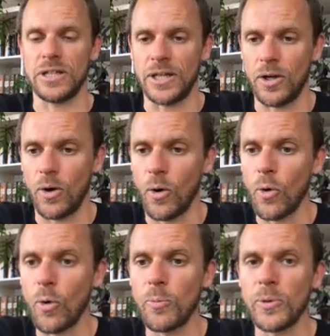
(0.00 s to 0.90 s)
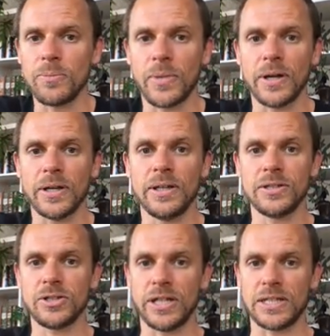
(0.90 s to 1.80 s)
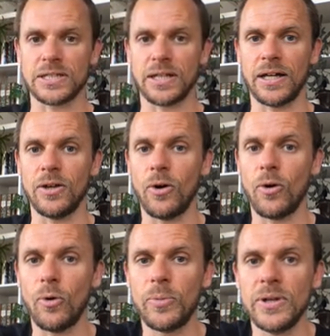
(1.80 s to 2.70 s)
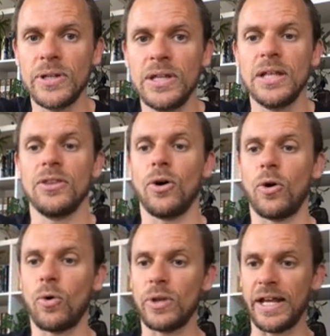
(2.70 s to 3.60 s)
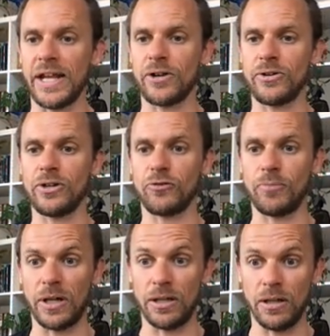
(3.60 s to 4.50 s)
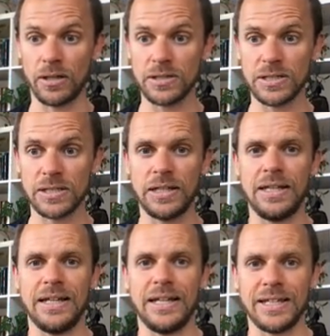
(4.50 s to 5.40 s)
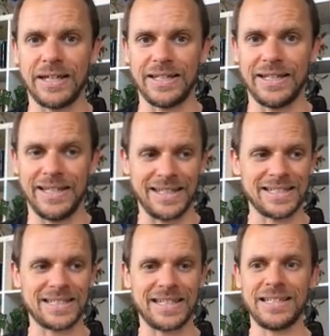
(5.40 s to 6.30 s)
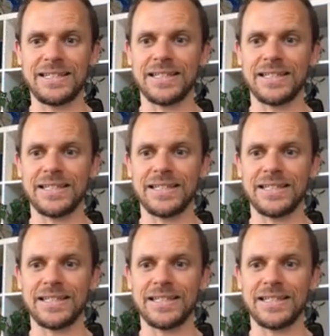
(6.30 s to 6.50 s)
and I open my chest. I open the whole area of my lungs and I extend